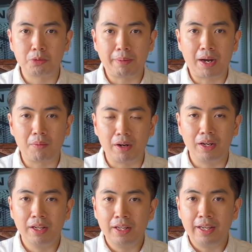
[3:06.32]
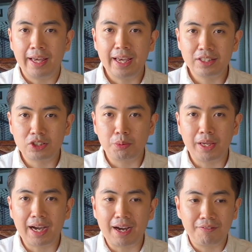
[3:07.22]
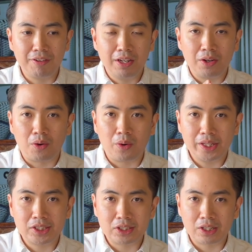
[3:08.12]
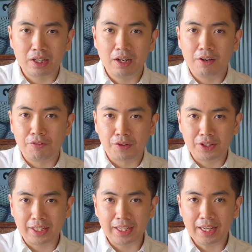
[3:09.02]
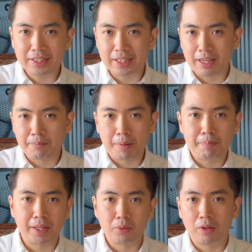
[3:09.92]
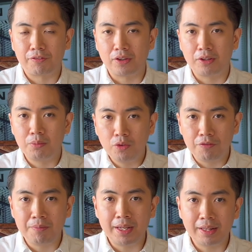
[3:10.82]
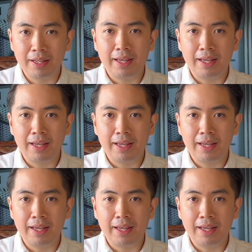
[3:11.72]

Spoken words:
power. Hence we have Oyster for the case and Perpetual for the movement,